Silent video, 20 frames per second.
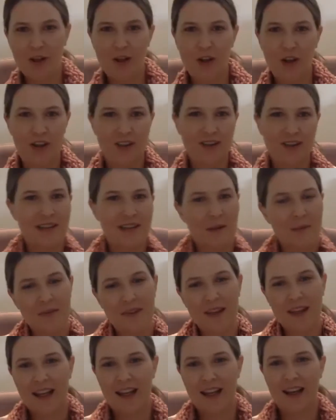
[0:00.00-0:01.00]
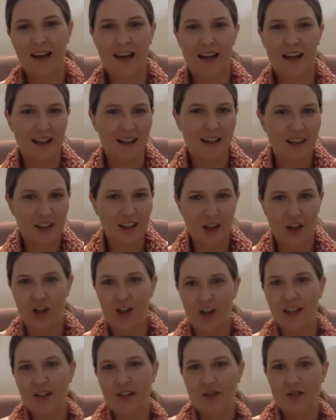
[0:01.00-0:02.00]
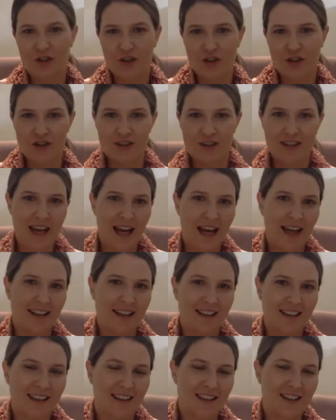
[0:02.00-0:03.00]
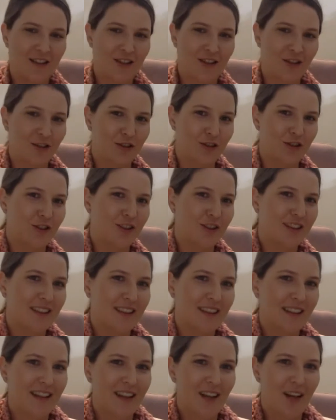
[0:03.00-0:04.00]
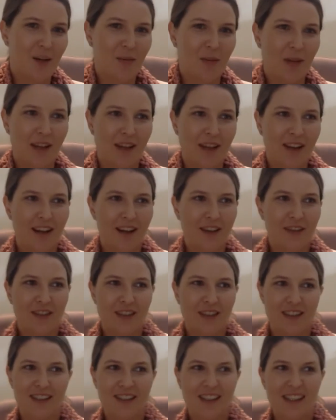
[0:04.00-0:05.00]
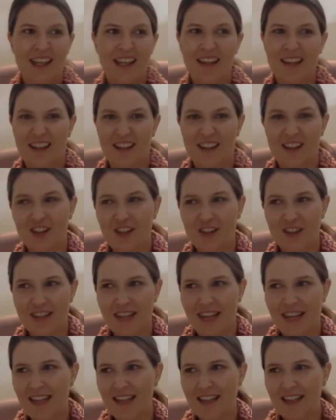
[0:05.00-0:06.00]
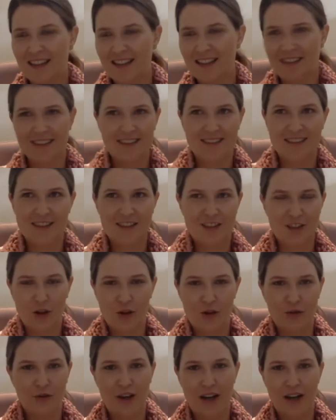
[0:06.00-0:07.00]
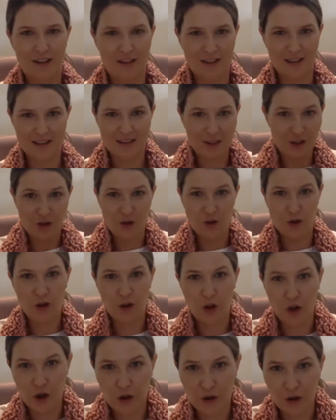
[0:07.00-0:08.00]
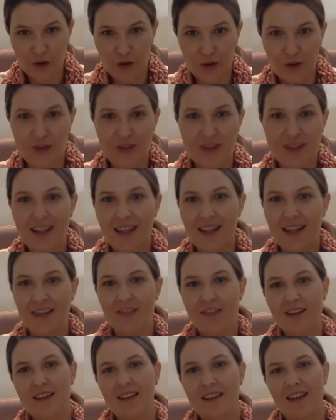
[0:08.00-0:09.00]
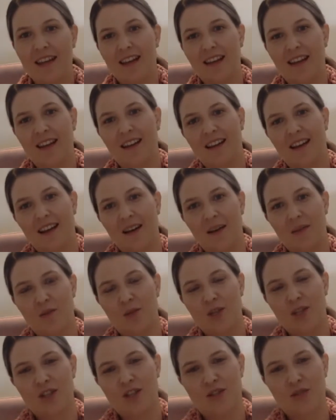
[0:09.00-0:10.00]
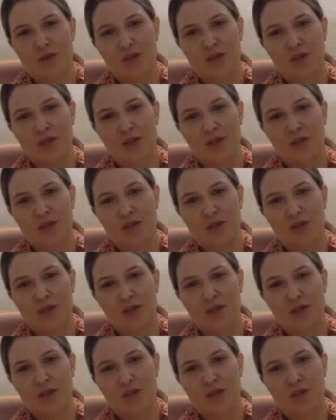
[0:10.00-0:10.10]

I learn something, I, you know, introduce that into my life. And yeah, like you could take it so far as your clothes and everything, um, which is